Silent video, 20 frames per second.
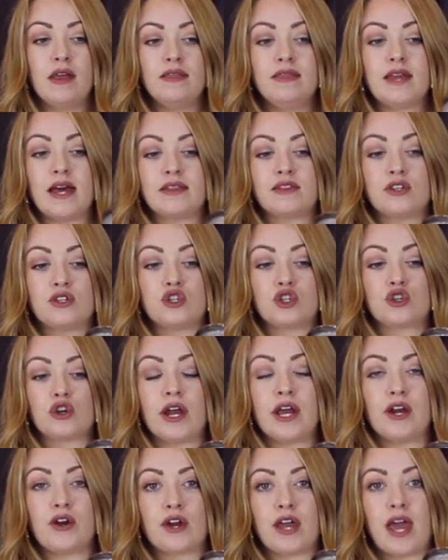that the
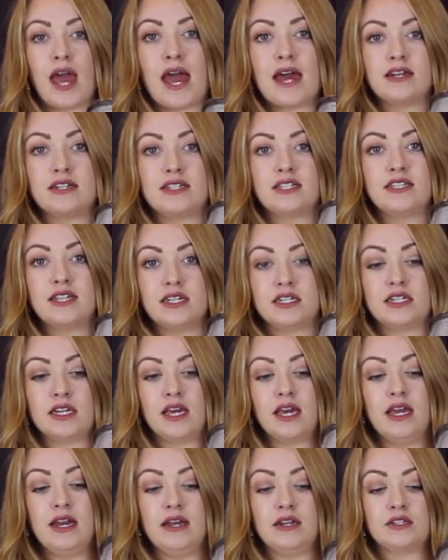strainer can't sit
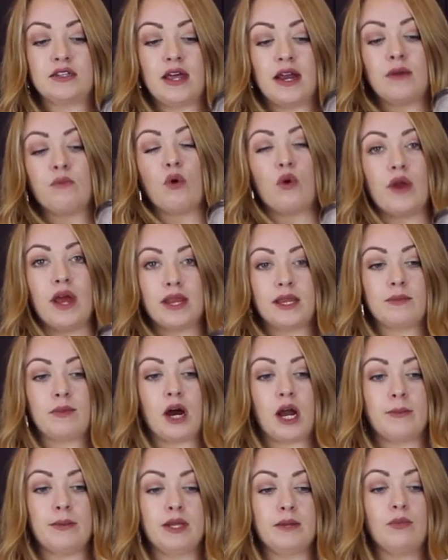in it, that it won't hit the
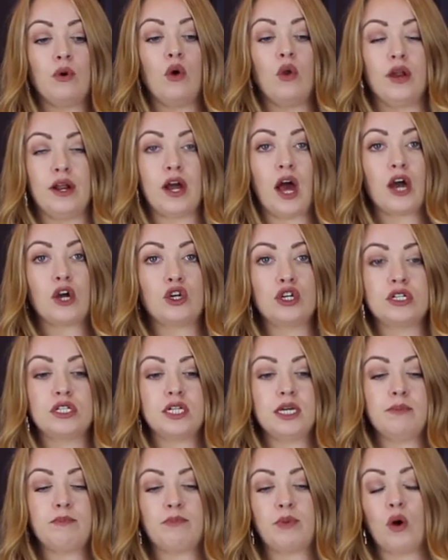bottom of the bowl. A good
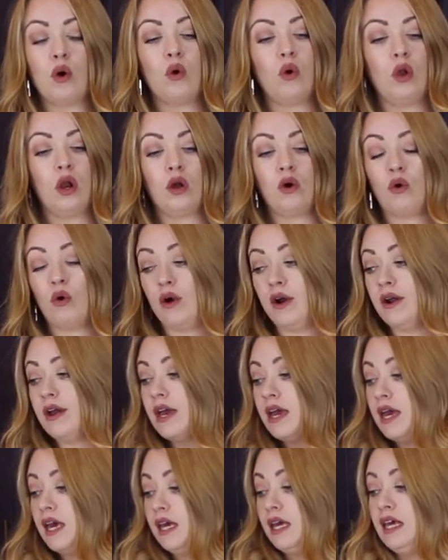deep bowl or
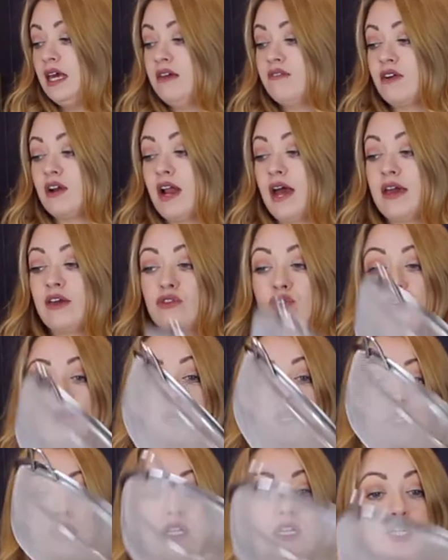even like through
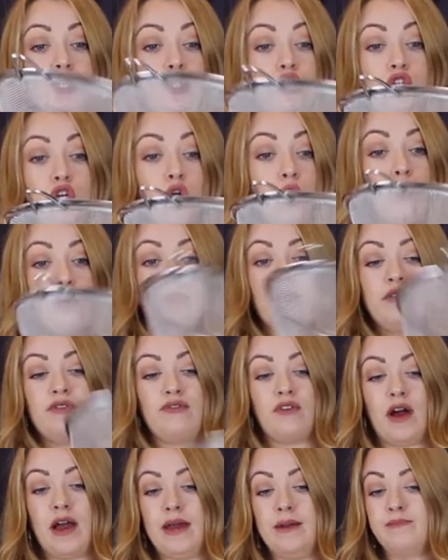into this jug would be
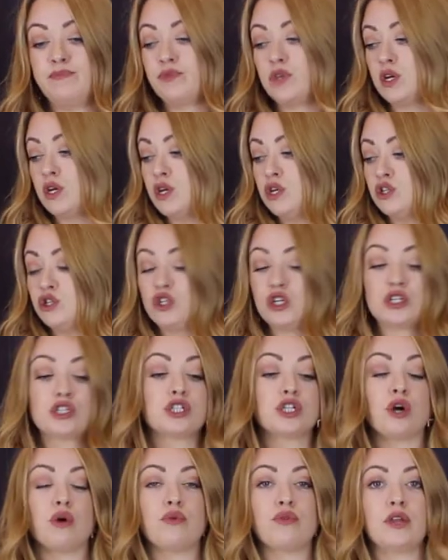fine, just
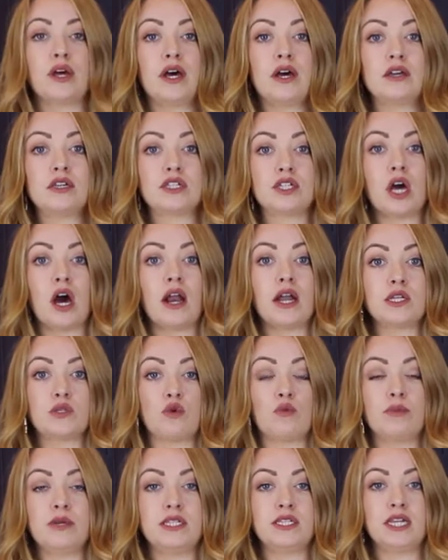so the solids
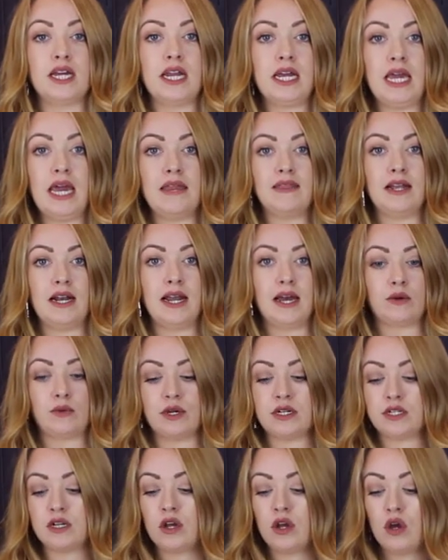won't be sitting in the
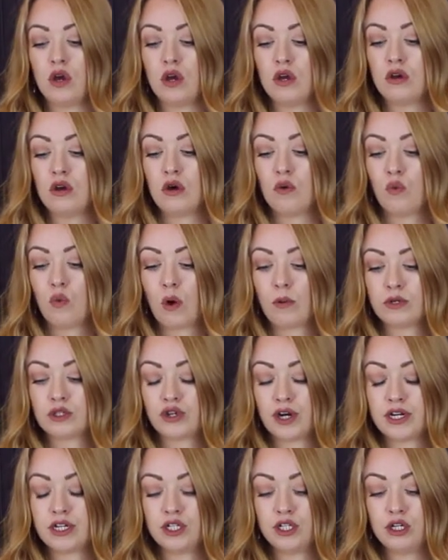liquid. What we're
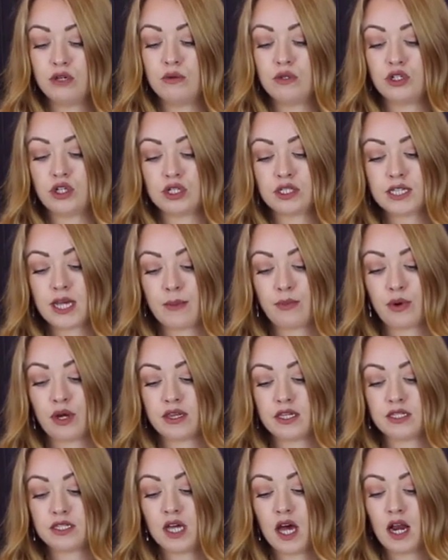trying to do is just separate
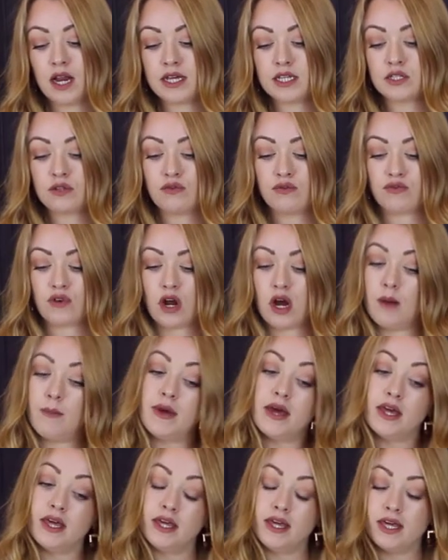the solids
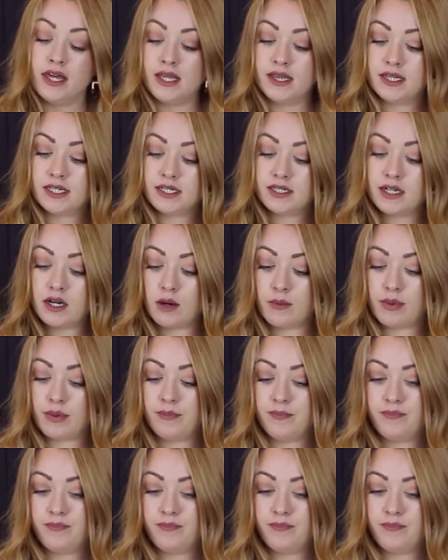from the syrup.